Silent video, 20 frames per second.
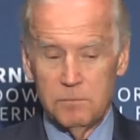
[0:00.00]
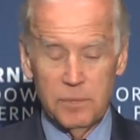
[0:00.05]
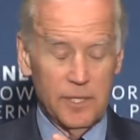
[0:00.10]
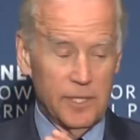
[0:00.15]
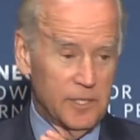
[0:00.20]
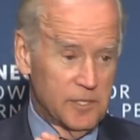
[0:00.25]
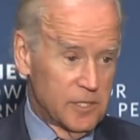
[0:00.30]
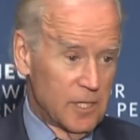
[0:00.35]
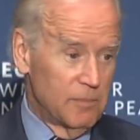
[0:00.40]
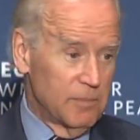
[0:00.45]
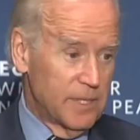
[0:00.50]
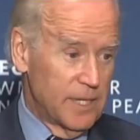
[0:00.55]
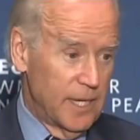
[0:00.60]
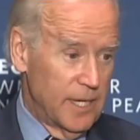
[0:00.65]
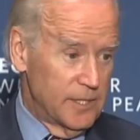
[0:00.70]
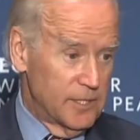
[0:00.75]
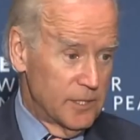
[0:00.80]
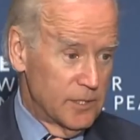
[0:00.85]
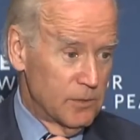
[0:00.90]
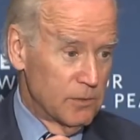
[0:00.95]
but in some
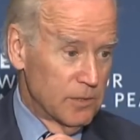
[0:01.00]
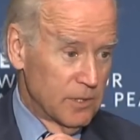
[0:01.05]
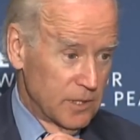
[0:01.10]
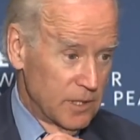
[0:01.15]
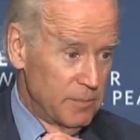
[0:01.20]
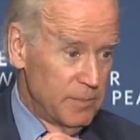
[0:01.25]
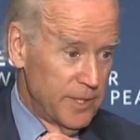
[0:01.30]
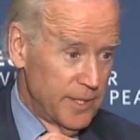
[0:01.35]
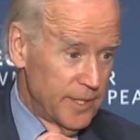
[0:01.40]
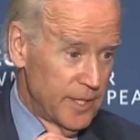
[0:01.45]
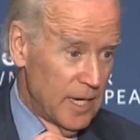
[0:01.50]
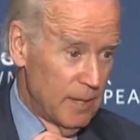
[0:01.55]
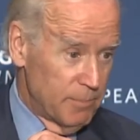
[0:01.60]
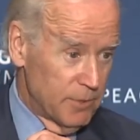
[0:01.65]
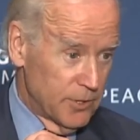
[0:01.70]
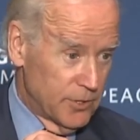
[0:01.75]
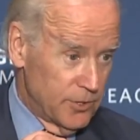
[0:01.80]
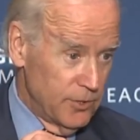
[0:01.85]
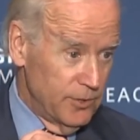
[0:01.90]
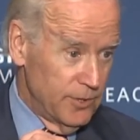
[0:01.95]
cases with limited
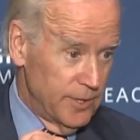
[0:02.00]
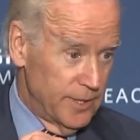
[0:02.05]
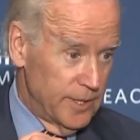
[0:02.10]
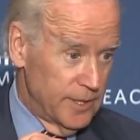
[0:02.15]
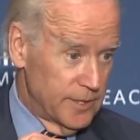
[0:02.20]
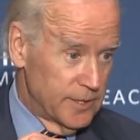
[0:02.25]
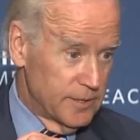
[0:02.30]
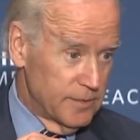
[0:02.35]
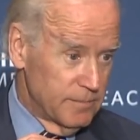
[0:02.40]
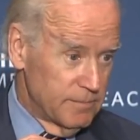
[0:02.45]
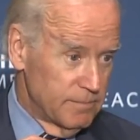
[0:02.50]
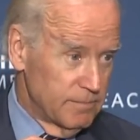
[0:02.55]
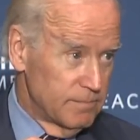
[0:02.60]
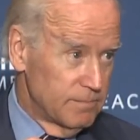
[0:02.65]
opportunities.